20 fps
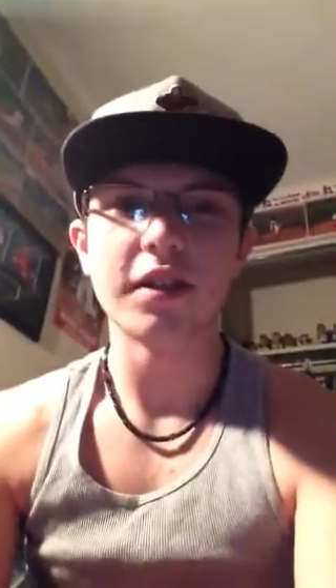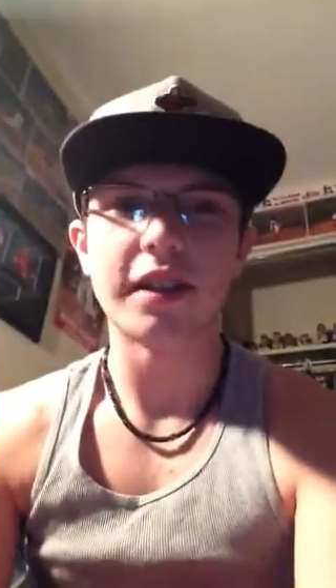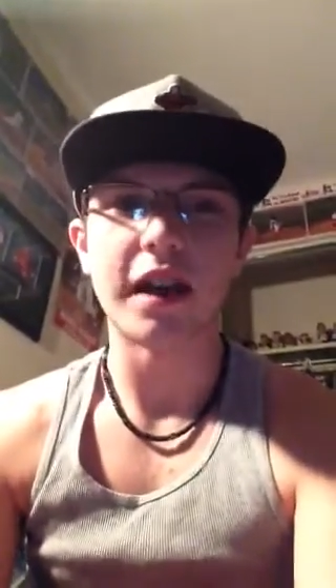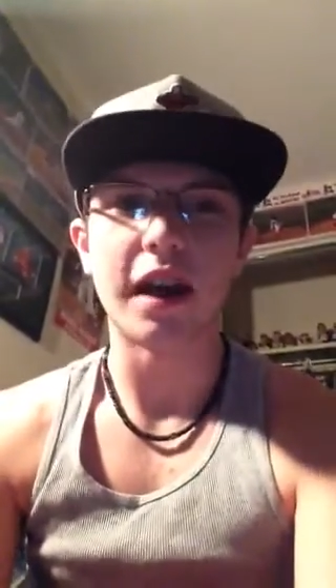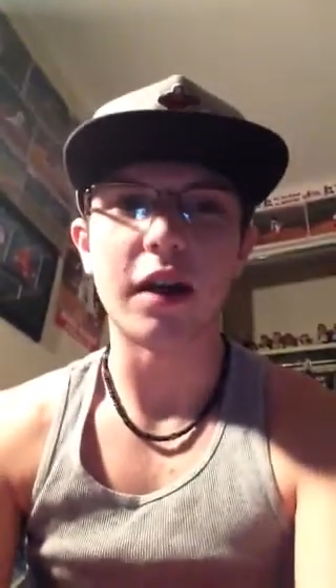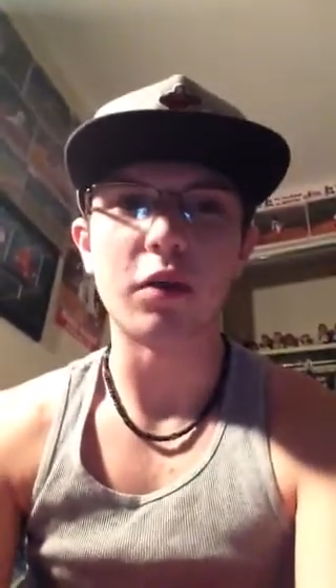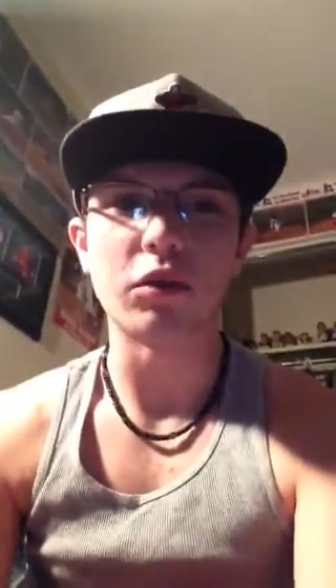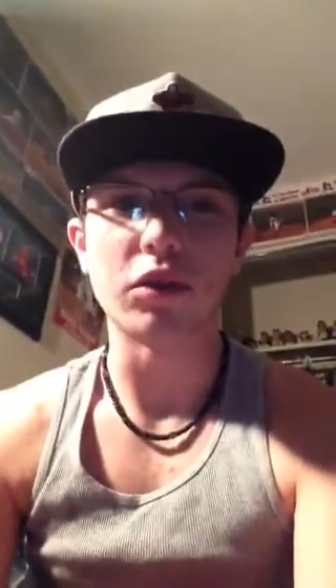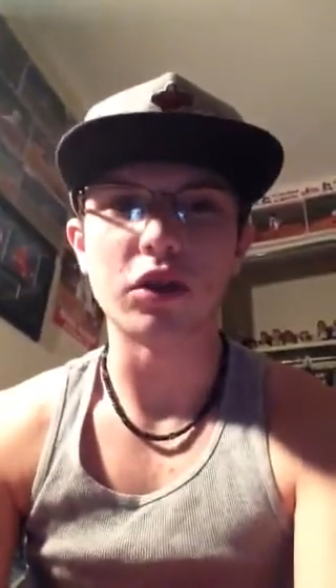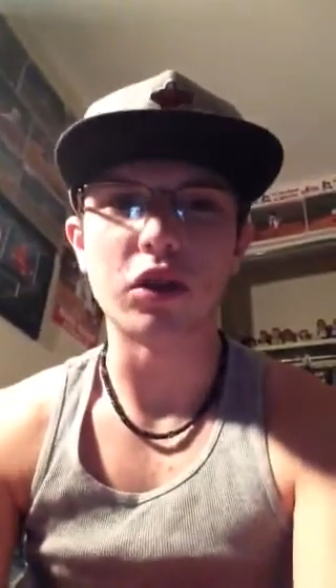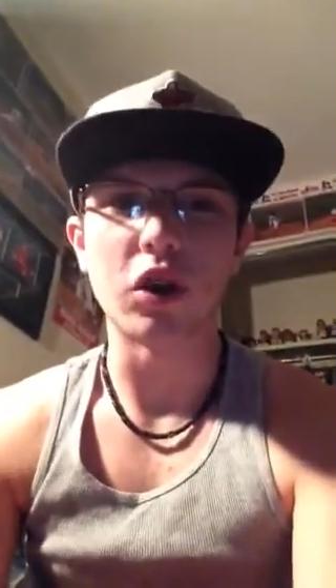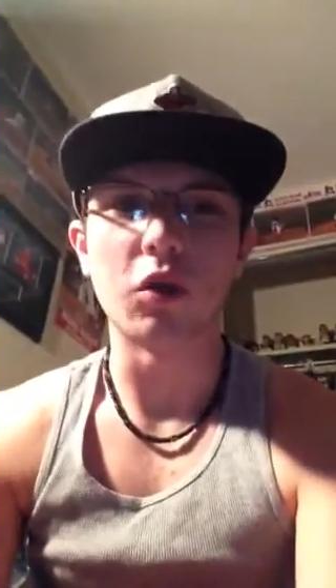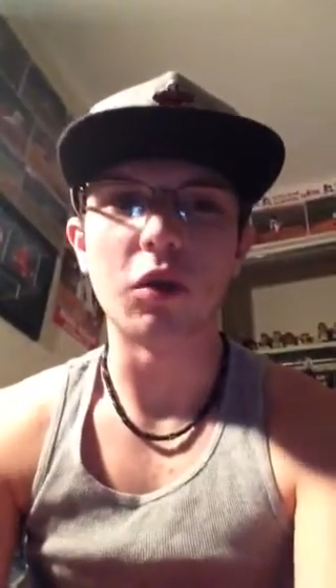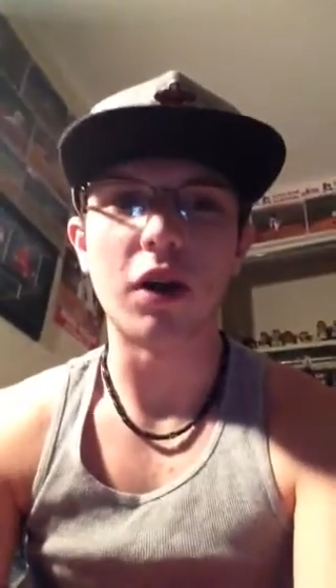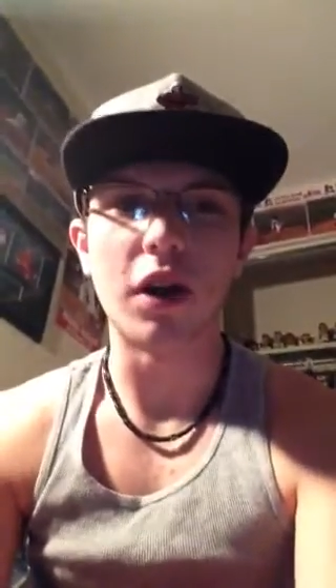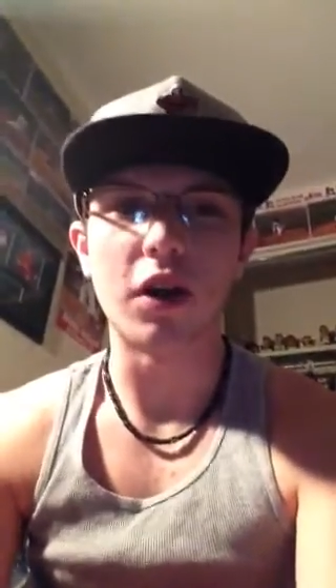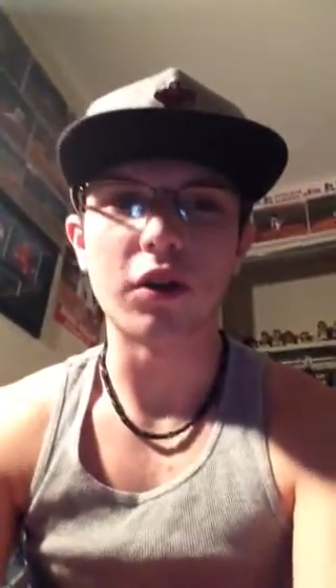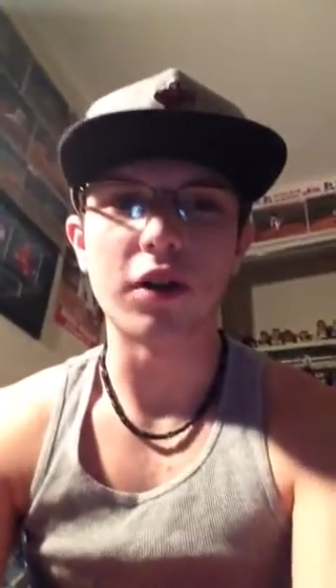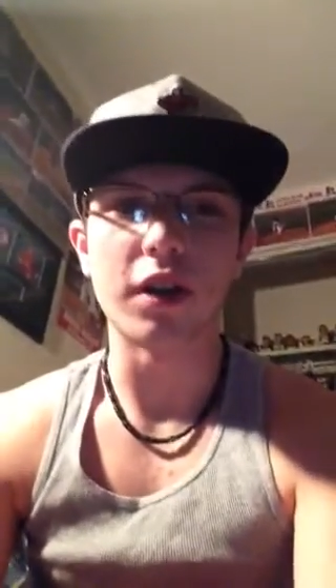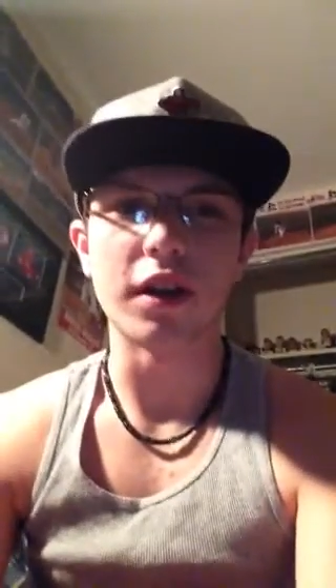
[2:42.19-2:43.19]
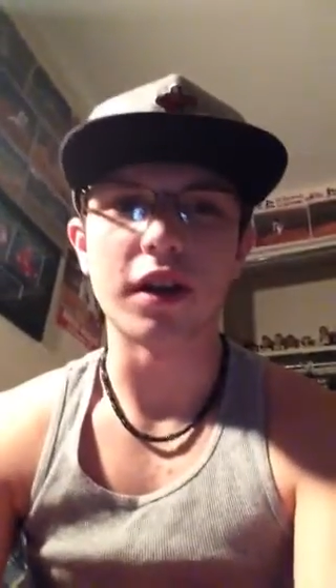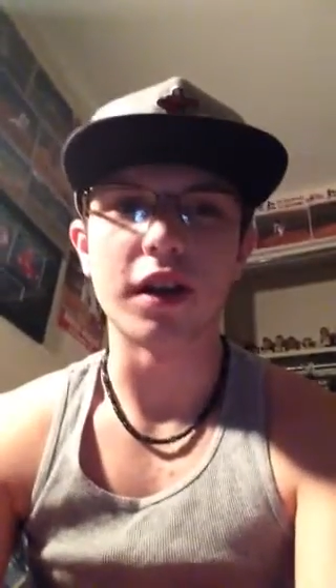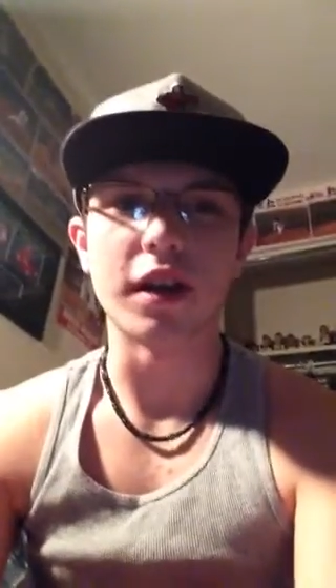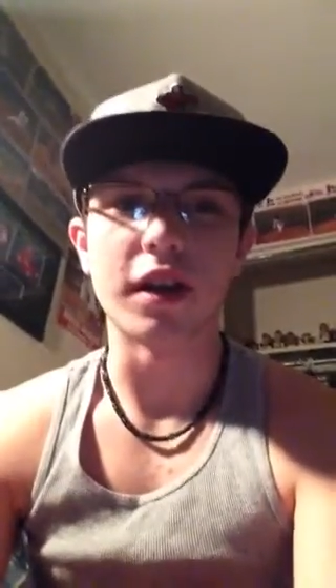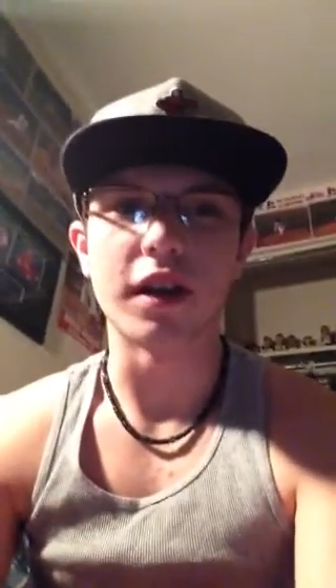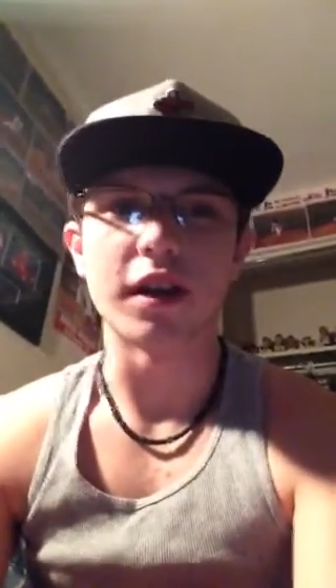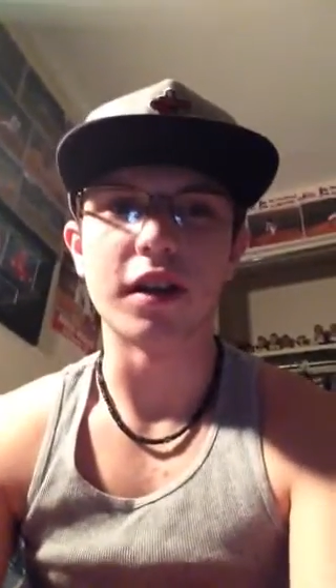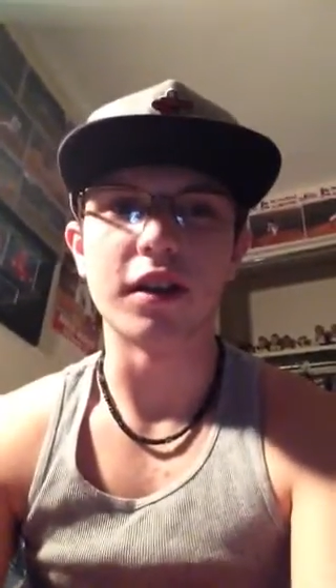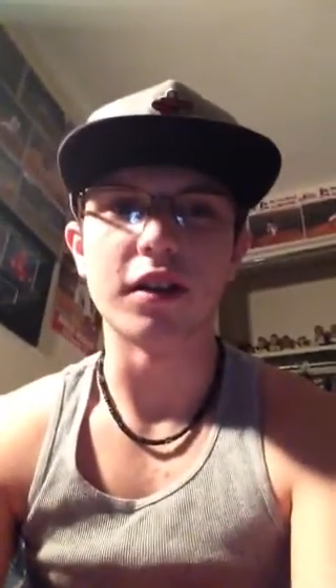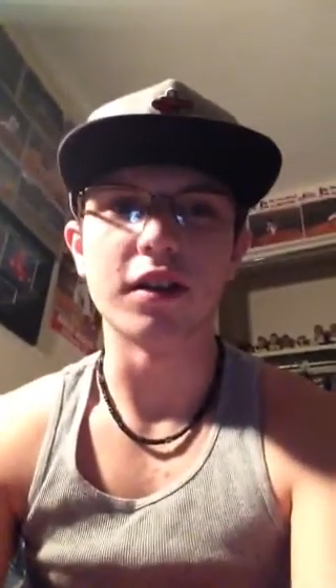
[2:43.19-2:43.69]
that would go out
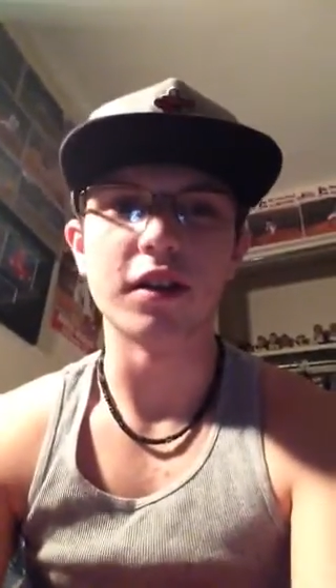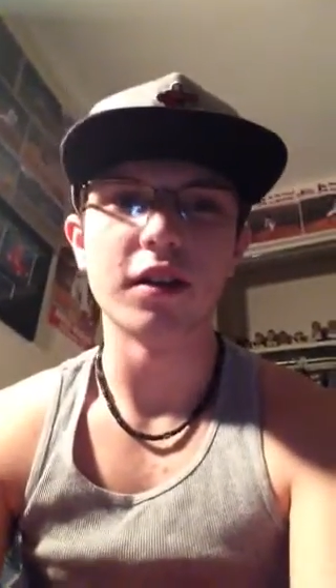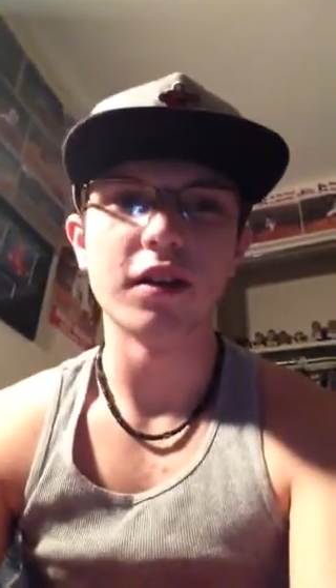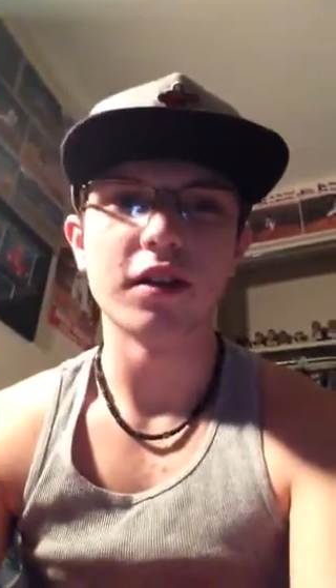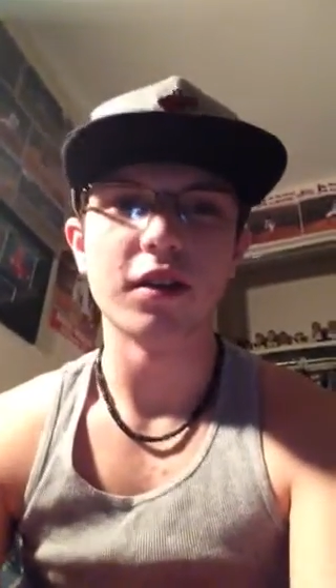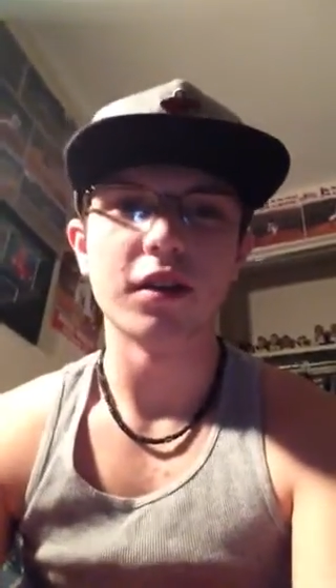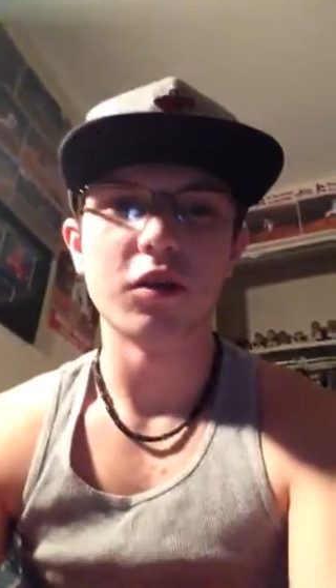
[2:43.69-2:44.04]
and